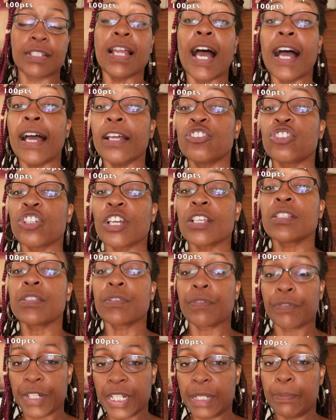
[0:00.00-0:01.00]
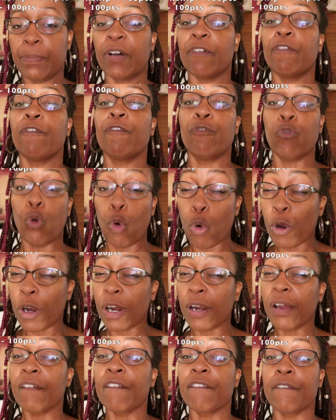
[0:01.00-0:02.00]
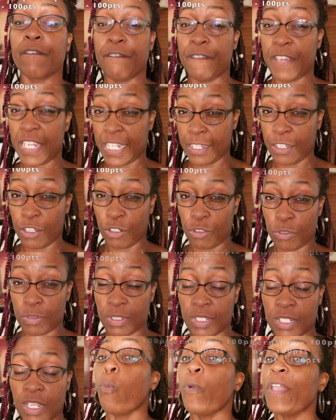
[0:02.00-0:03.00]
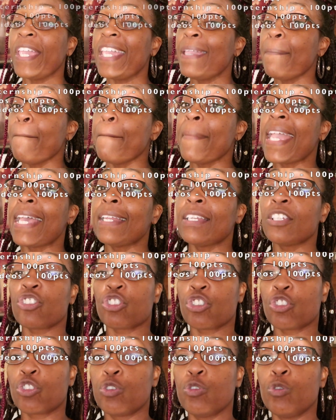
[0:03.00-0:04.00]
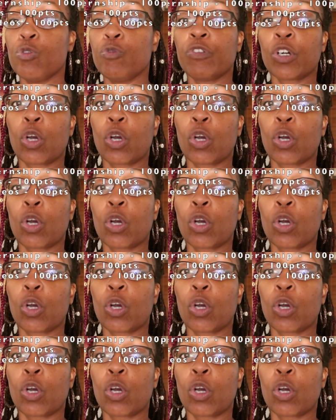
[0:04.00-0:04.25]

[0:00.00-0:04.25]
not just three, but four videos. We managed to